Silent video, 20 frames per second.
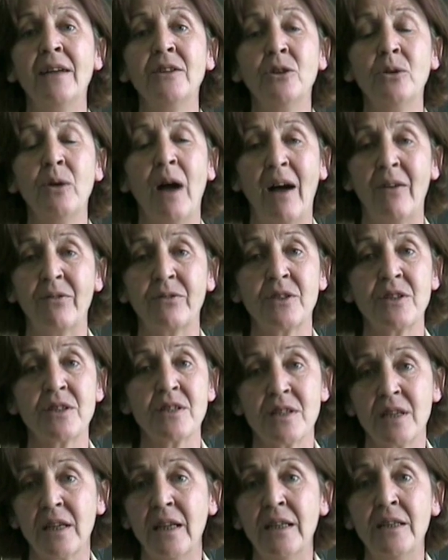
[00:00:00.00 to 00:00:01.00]
you have to
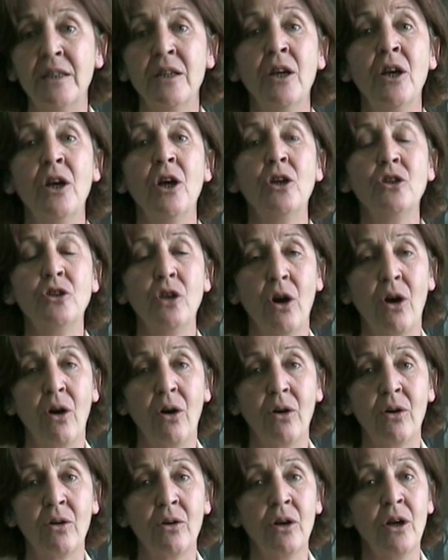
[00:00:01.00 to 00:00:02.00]
see
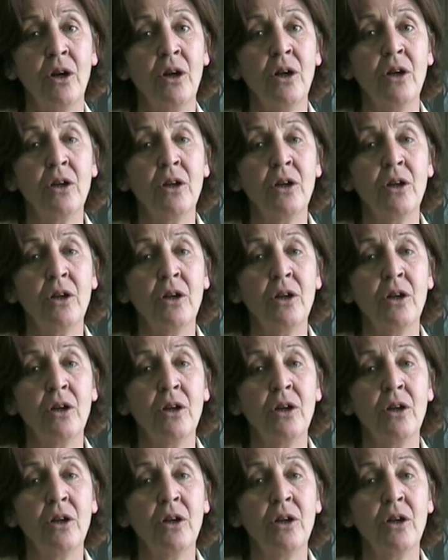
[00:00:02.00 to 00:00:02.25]
your